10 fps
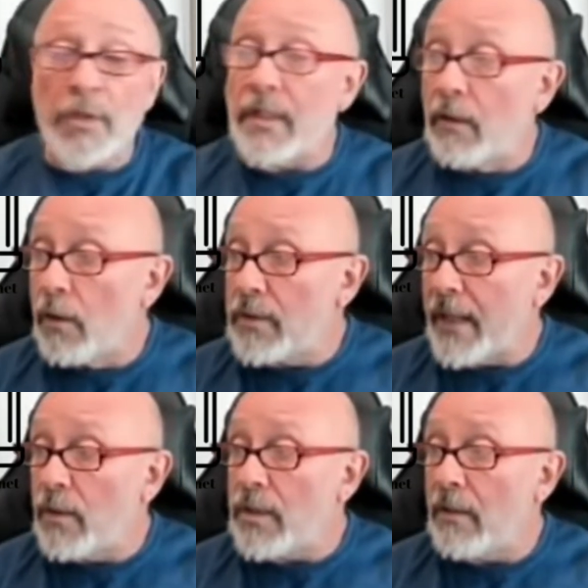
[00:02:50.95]
Those
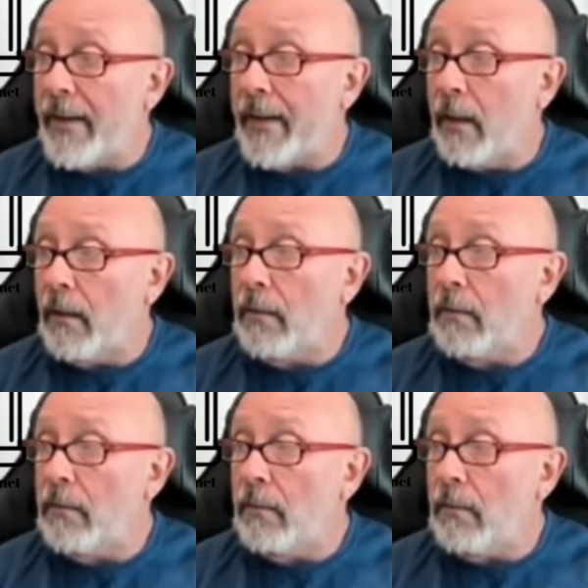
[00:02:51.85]
4 zeros that you see
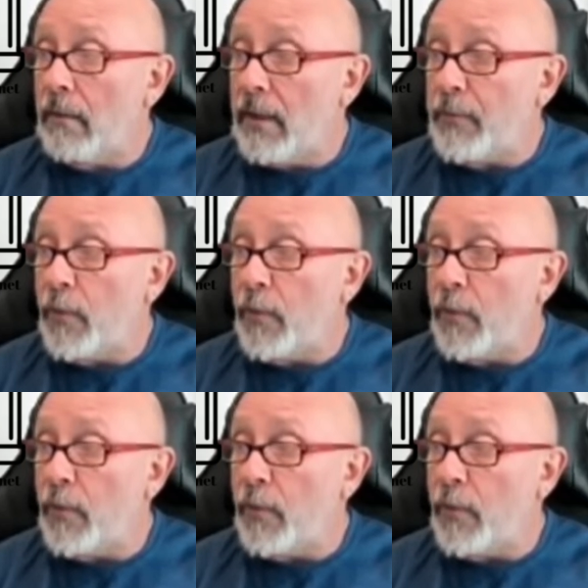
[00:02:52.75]
right here,